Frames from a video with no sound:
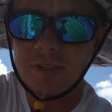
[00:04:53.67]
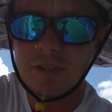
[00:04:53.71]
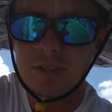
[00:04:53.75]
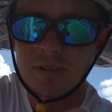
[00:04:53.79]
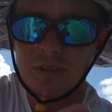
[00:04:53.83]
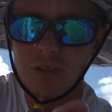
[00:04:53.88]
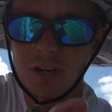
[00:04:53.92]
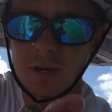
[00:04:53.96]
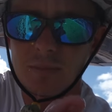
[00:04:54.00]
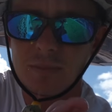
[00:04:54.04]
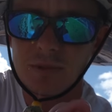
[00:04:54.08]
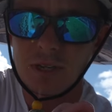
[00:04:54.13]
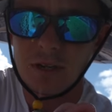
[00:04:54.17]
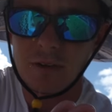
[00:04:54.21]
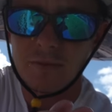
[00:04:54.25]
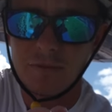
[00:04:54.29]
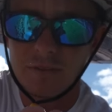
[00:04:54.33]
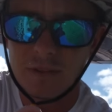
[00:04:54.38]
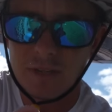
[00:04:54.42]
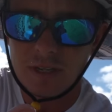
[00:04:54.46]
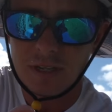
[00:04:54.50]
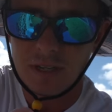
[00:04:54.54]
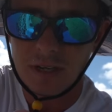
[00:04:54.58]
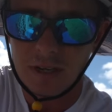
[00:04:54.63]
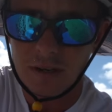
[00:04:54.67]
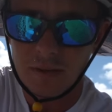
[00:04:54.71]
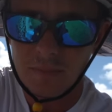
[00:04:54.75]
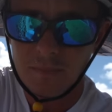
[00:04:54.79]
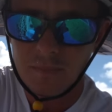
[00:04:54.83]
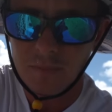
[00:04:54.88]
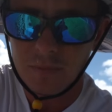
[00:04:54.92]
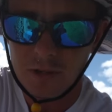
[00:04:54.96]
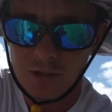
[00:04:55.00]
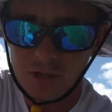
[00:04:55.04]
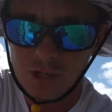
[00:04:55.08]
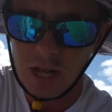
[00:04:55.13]
in terms of the uh,
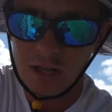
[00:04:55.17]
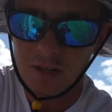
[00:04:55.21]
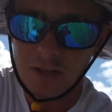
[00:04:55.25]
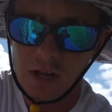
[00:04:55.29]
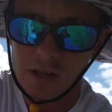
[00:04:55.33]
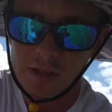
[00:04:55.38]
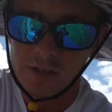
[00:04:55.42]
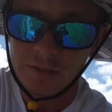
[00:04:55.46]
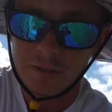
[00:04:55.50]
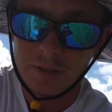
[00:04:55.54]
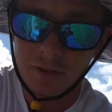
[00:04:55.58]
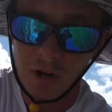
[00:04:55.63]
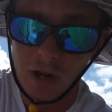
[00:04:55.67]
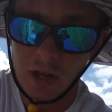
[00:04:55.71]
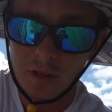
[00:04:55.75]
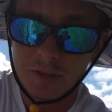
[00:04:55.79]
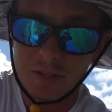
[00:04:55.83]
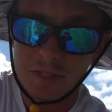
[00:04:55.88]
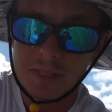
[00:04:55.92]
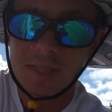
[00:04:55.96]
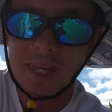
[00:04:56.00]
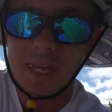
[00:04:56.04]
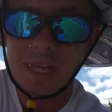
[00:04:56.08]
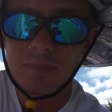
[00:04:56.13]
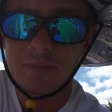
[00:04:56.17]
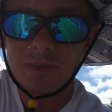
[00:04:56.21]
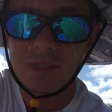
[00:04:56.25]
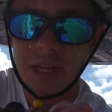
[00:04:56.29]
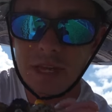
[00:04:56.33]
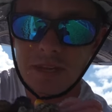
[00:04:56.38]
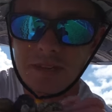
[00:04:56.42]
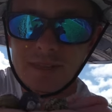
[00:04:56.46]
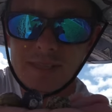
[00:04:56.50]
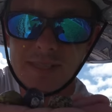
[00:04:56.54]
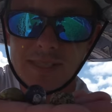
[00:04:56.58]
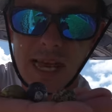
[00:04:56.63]
the shell color. They're all the same
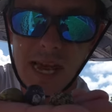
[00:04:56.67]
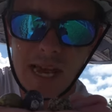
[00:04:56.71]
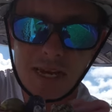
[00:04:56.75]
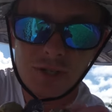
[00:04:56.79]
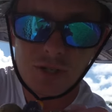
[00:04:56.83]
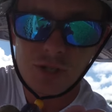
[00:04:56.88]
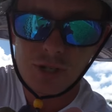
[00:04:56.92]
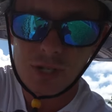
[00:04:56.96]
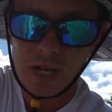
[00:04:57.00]
like size